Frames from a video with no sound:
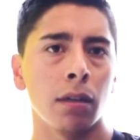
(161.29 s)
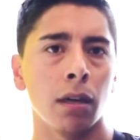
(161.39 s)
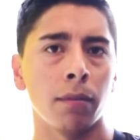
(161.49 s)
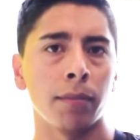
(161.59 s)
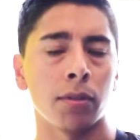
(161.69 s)

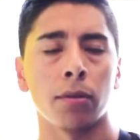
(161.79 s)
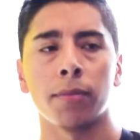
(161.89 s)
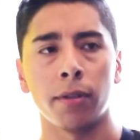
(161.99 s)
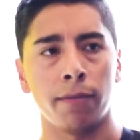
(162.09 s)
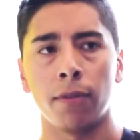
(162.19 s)
um, in
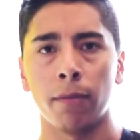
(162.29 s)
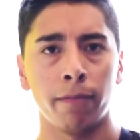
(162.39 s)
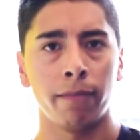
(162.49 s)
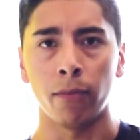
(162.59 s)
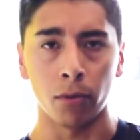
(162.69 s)
terms of the
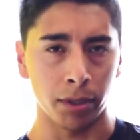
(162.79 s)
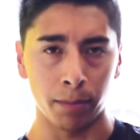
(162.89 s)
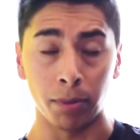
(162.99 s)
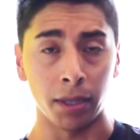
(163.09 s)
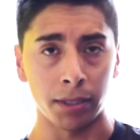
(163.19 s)

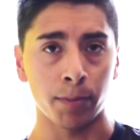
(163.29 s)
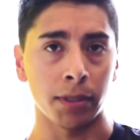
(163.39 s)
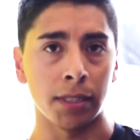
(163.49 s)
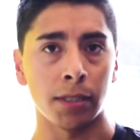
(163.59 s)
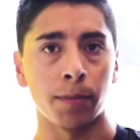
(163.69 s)
40 plus
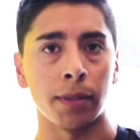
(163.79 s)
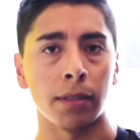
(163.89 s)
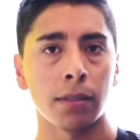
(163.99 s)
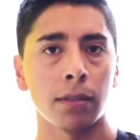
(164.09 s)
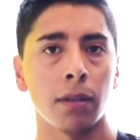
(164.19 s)

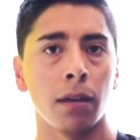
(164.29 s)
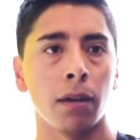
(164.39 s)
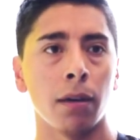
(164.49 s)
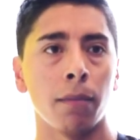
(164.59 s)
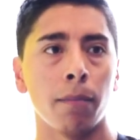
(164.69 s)
participants.
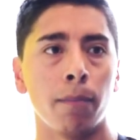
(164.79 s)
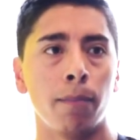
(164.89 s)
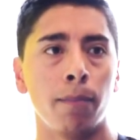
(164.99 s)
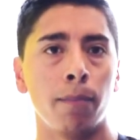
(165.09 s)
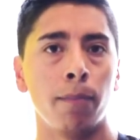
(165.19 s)
Um,
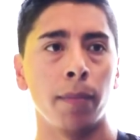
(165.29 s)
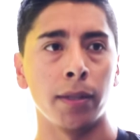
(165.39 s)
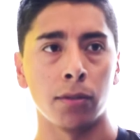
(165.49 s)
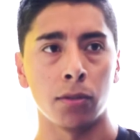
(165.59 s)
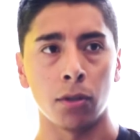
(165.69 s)

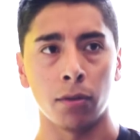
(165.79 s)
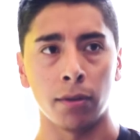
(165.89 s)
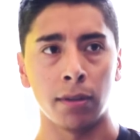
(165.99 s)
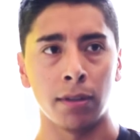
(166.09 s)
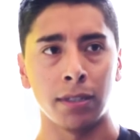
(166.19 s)
and
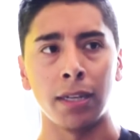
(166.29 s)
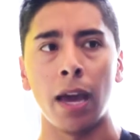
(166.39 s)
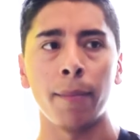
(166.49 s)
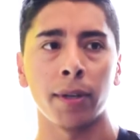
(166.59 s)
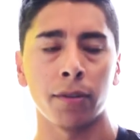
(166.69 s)
so the
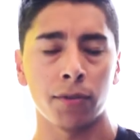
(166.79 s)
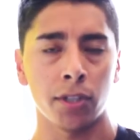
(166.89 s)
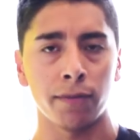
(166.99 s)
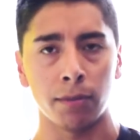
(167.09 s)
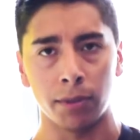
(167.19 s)
dynamic of
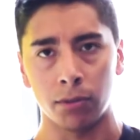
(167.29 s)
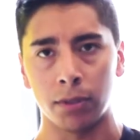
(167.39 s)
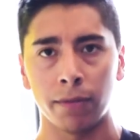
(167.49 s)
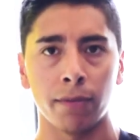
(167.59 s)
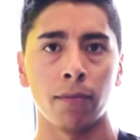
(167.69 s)
shifting
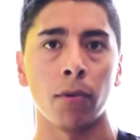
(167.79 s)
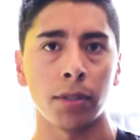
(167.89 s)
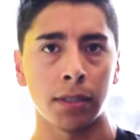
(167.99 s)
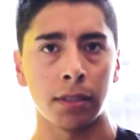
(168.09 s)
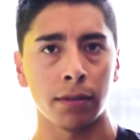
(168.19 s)
between different
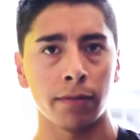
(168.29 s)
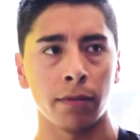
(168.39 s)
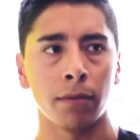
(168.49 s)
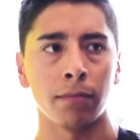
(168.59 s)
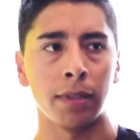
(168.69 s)
voices
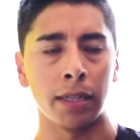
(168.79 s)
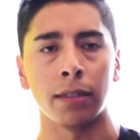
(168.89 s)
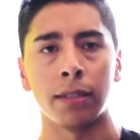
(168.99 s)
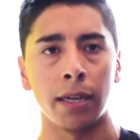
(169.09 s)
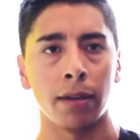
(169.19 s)
from day
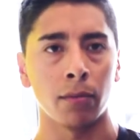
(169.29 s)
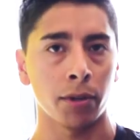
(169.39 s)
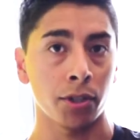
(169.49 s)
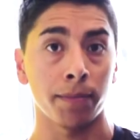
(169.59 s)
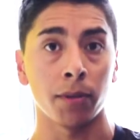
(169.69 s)
to day,
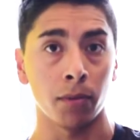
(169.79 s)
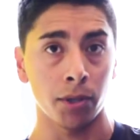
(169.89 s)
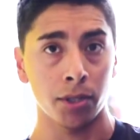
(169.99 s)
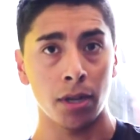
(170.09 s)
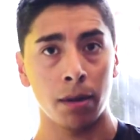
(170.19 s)
workshop to
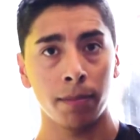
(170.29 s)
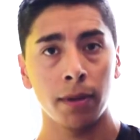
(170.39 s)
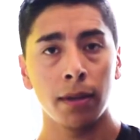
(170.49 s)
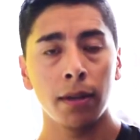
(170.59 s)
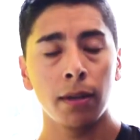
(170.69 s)
workshop,
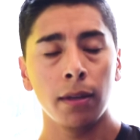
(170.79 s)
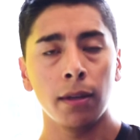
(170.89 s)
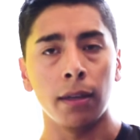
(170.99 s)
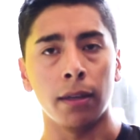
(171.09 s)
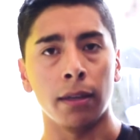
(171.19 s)

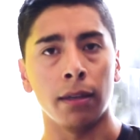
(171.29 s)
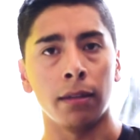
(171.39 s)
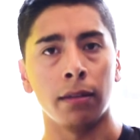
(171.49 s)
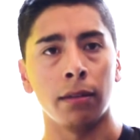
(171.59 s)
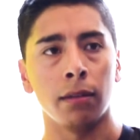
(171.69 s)
it,